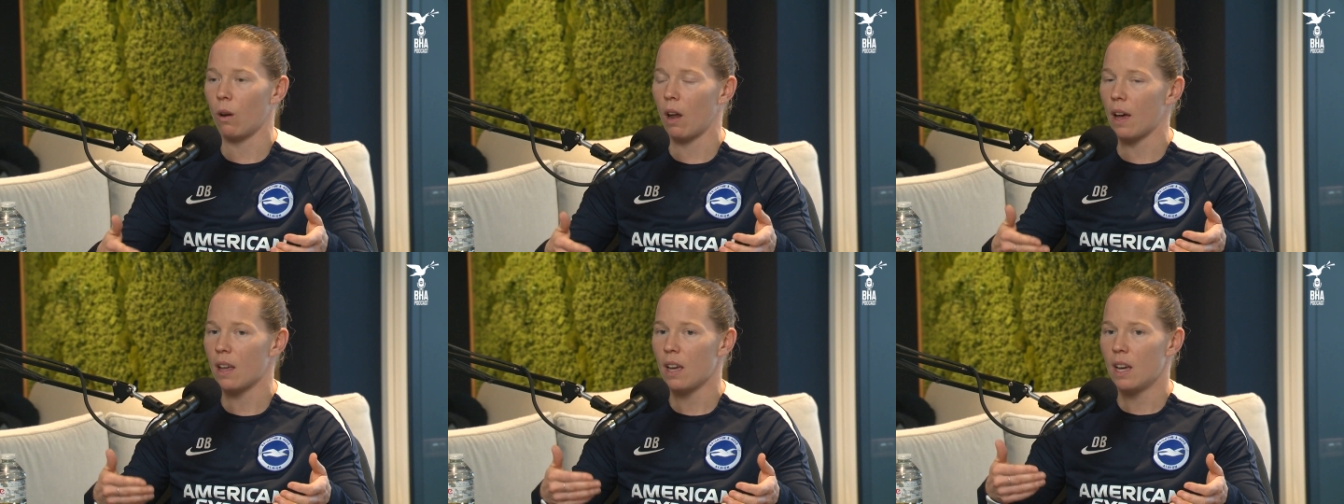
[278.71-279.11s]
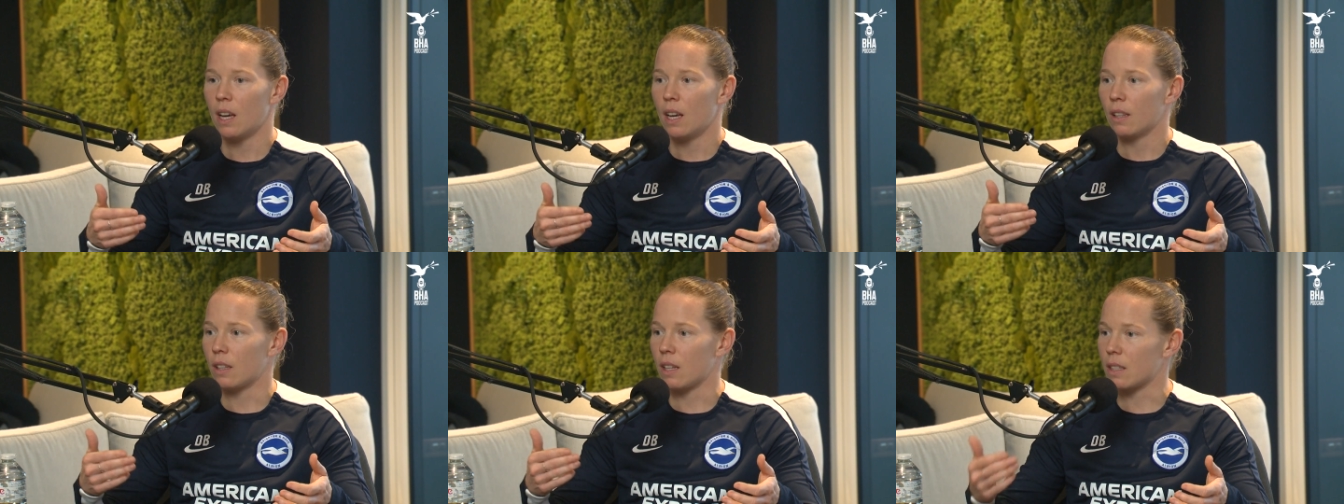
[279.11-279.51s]
Like
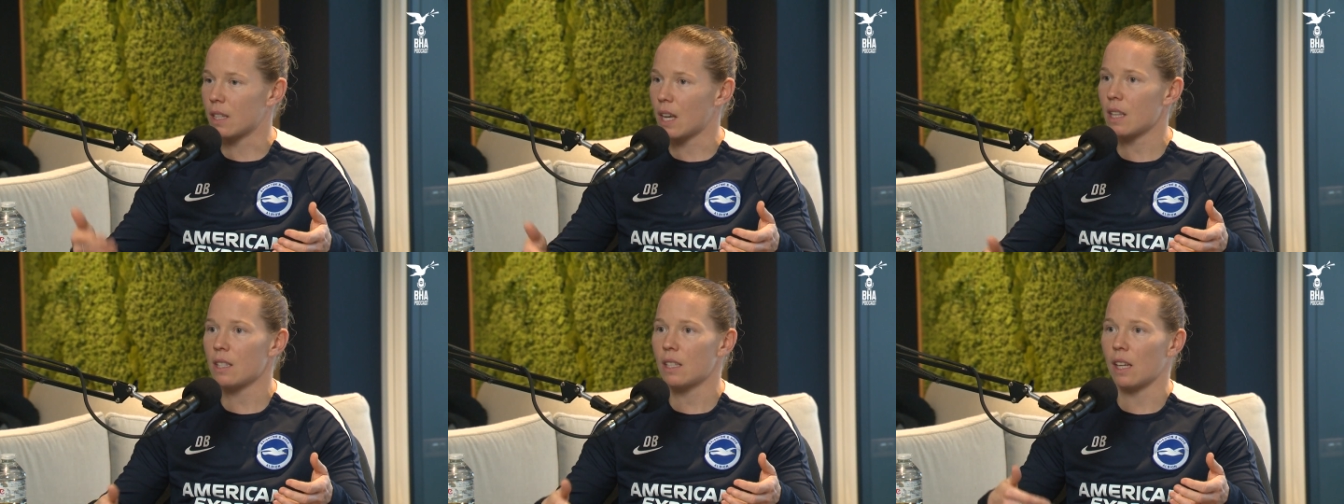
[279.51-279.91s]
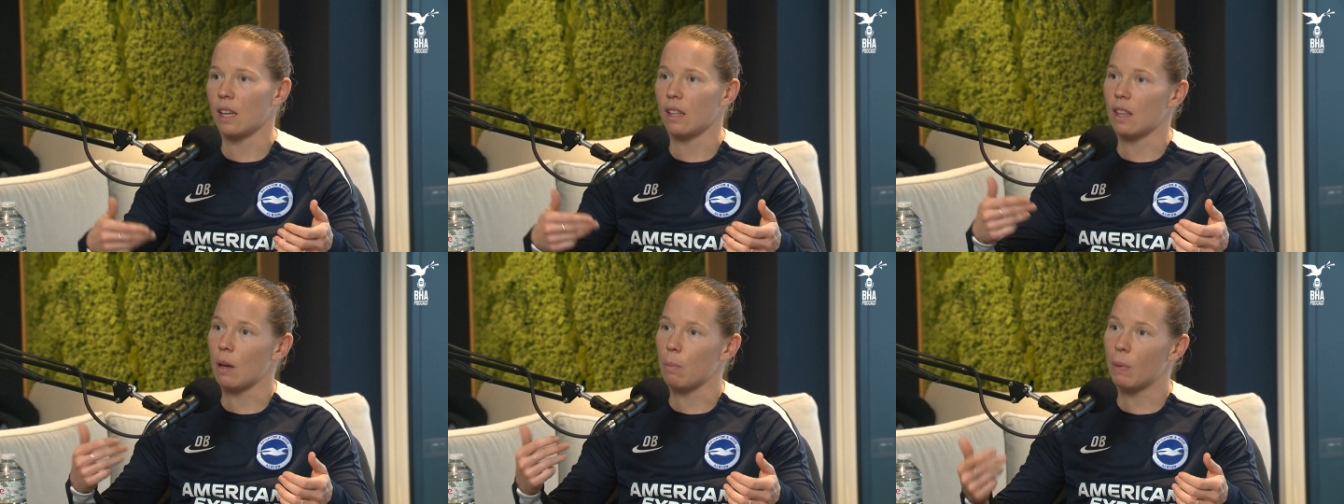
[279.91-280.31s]
the intensity
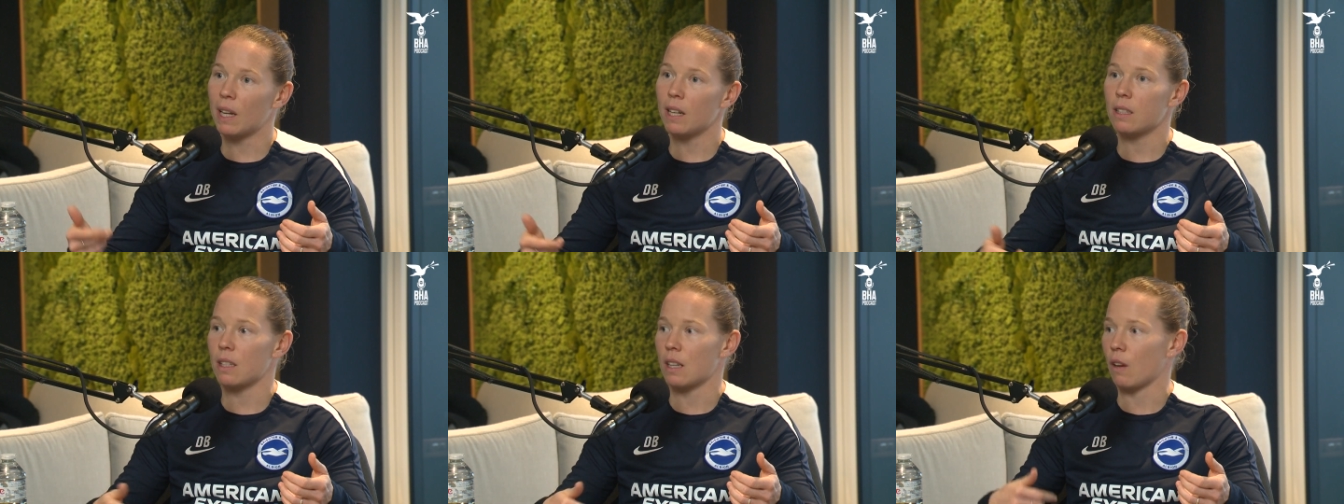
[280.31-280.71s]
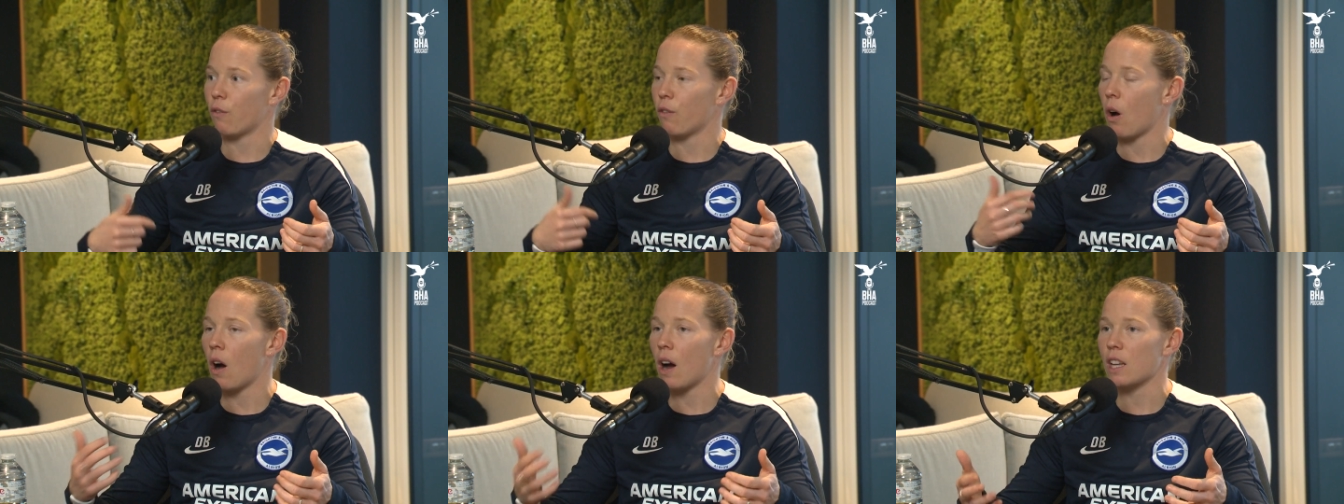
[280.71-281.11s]
and the ability
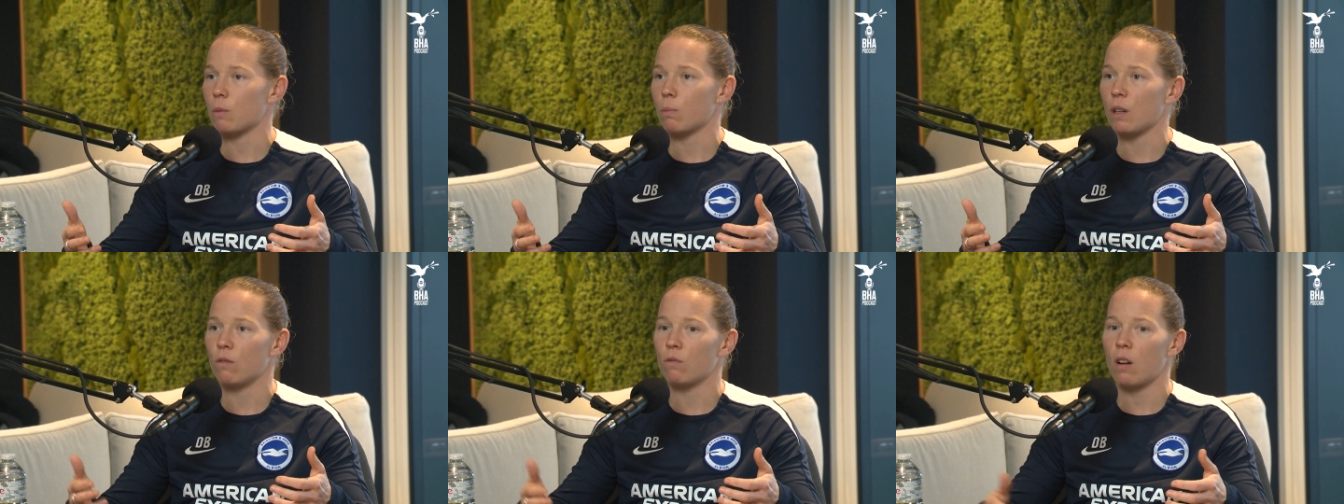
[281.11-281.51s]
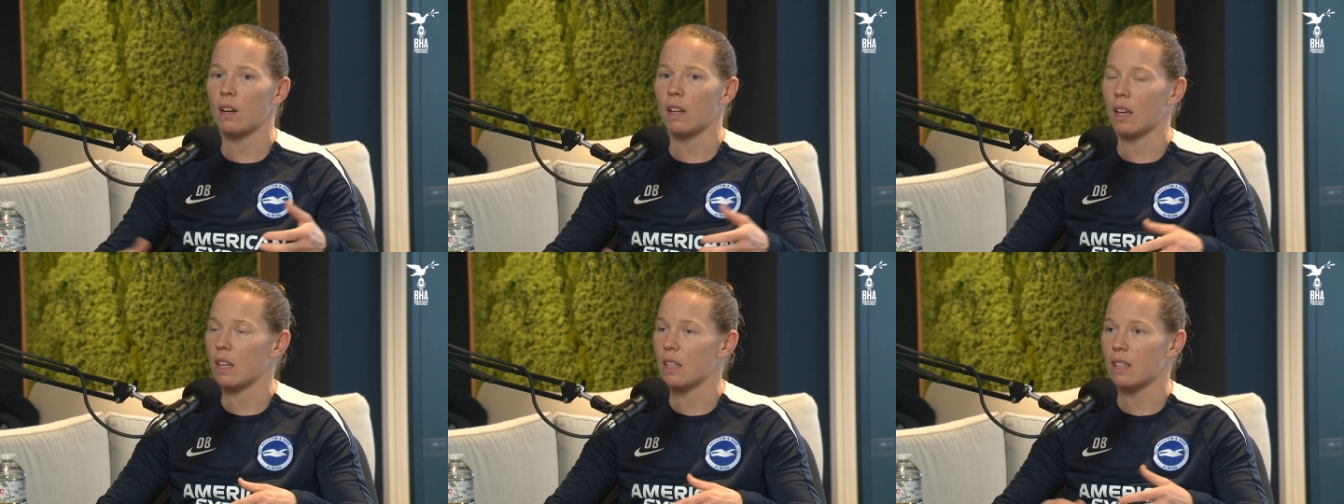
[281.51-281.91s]
for high-speed
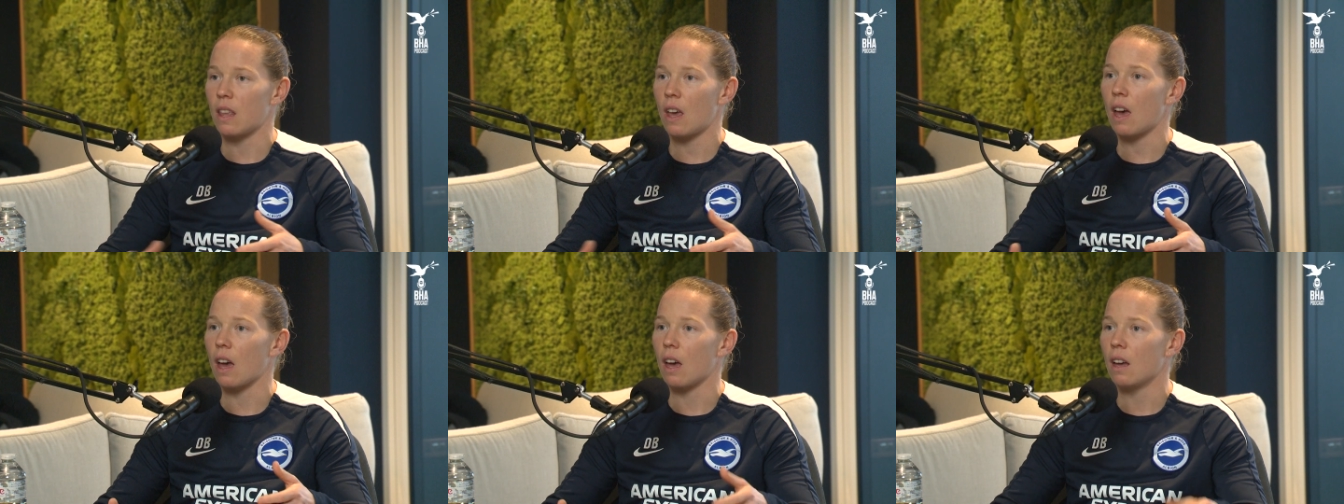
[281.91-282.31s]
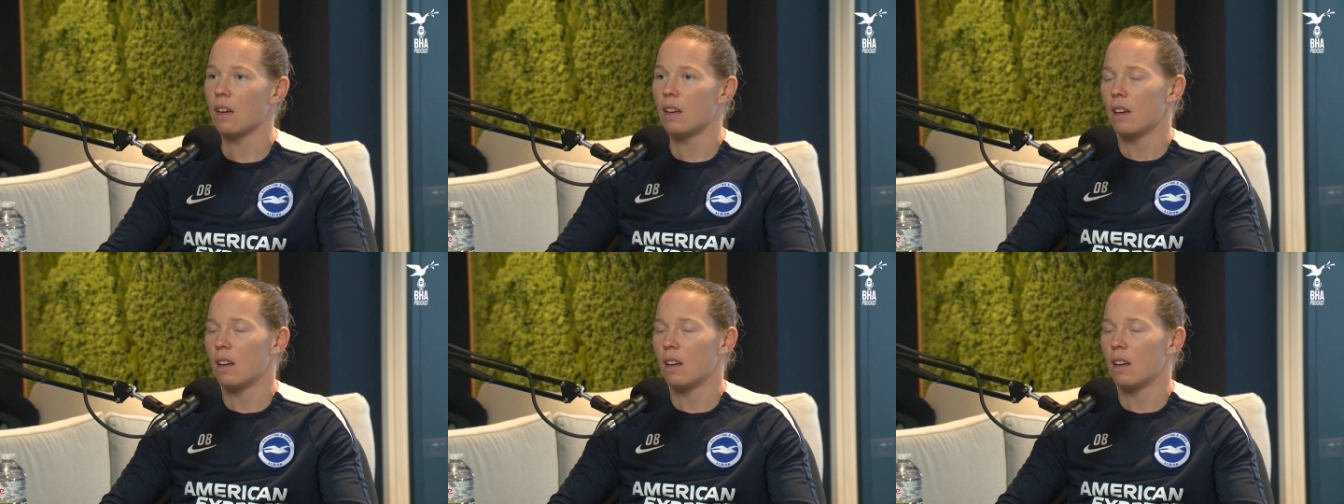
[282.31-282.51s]
running is there.